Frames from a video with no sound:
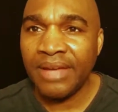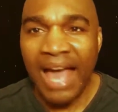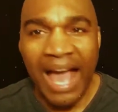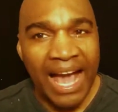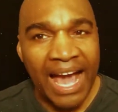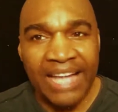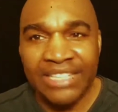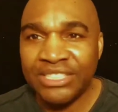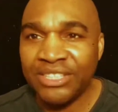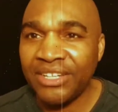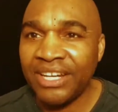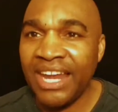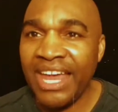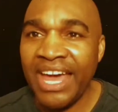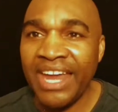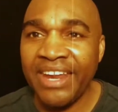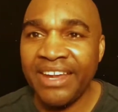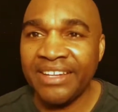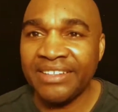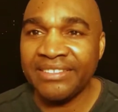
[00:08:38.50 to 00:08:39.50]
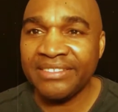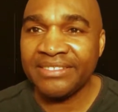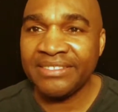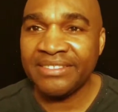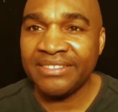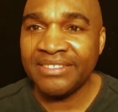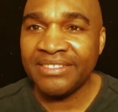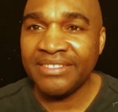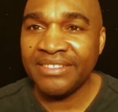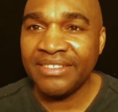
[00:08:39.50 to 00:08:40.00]
I got your letter.
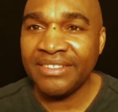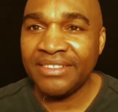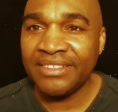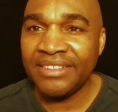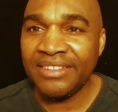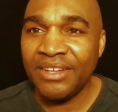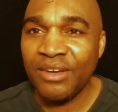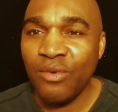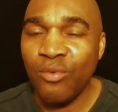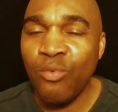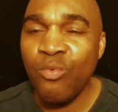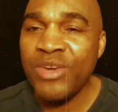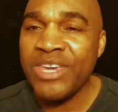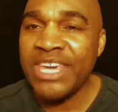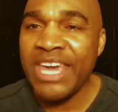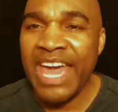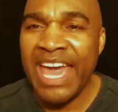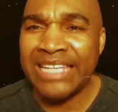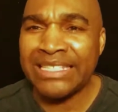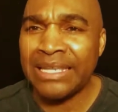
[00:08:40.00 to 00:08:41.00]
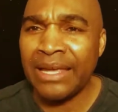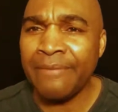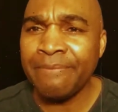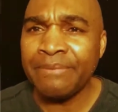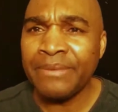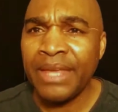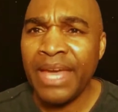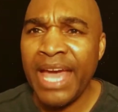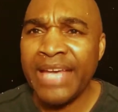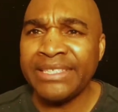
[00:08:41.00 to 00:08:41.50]
We as a
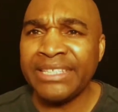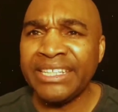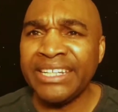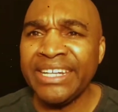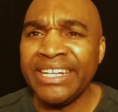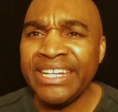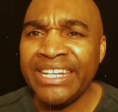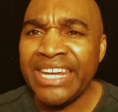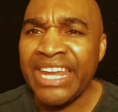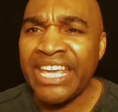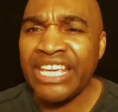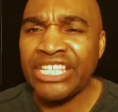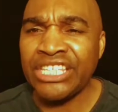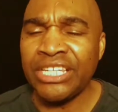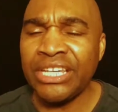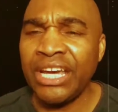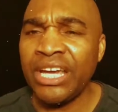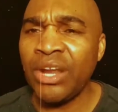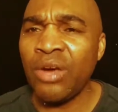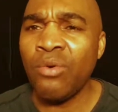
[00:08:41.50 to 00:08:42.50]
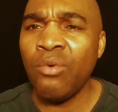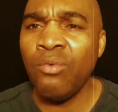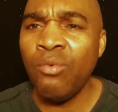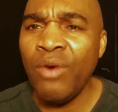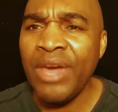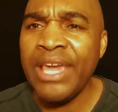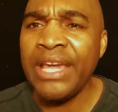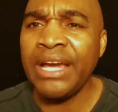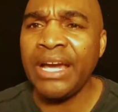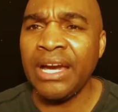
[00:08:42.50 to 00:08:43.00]
as a nation gotta
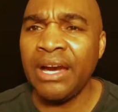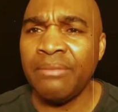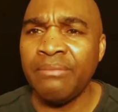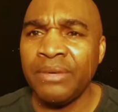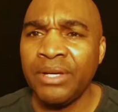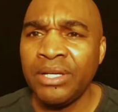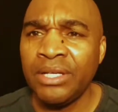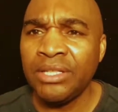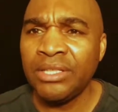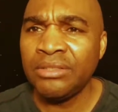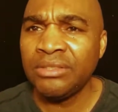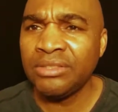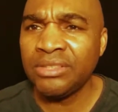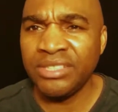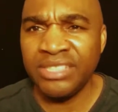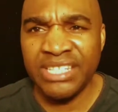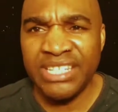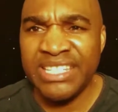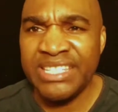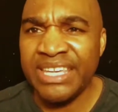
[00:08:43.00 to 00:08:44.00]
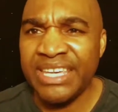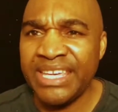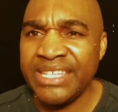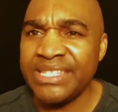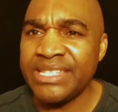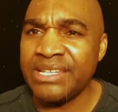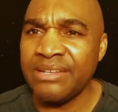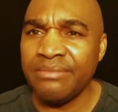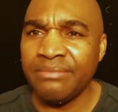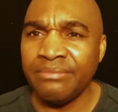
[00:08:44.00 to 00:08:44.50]
wake up to these
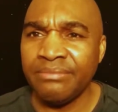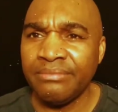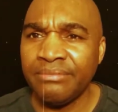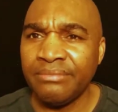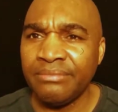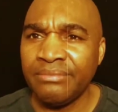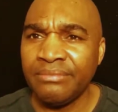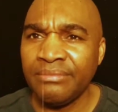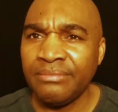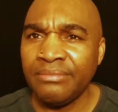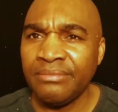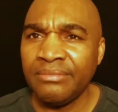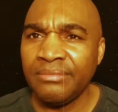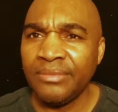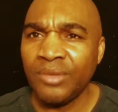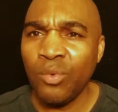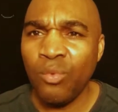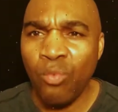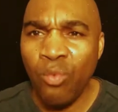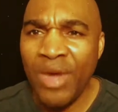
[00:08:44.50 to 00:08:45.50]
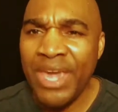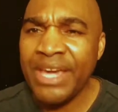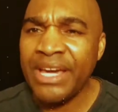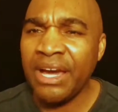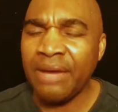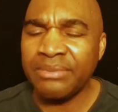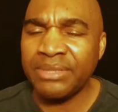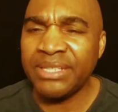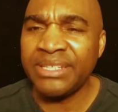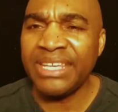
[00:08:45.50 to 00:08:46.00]
ism.
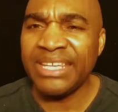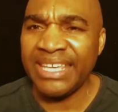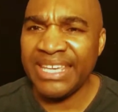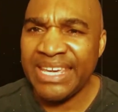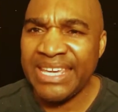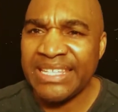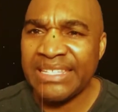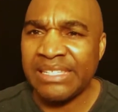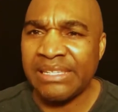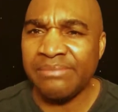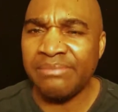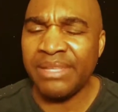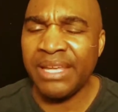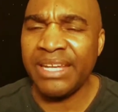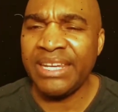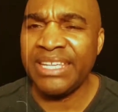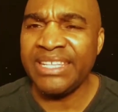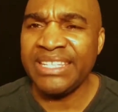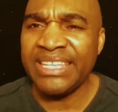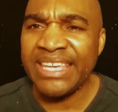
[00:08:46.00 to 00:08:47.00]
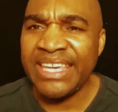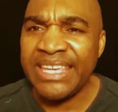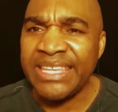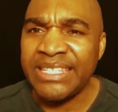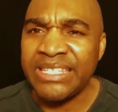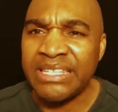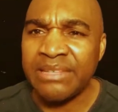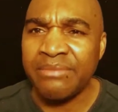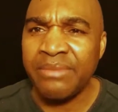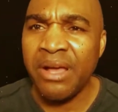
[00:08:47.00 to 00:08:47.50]
Wake up to the ism that these
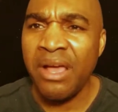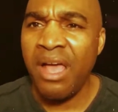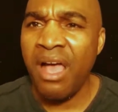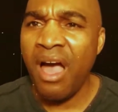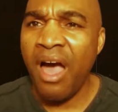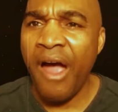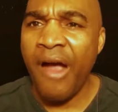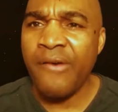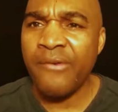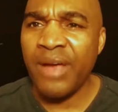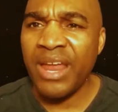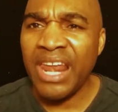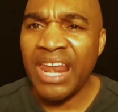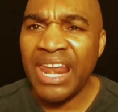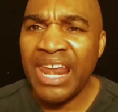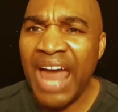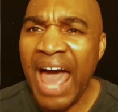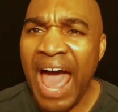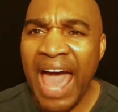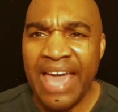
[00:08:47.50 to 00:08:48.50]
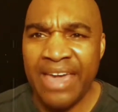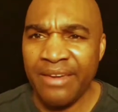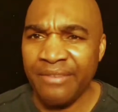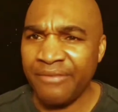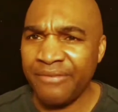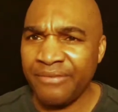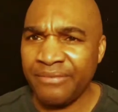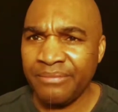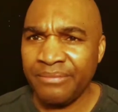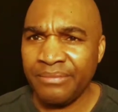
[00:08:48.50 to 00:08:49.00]
ism are
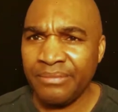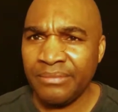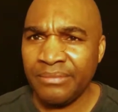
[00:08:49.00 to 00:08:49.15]
alive.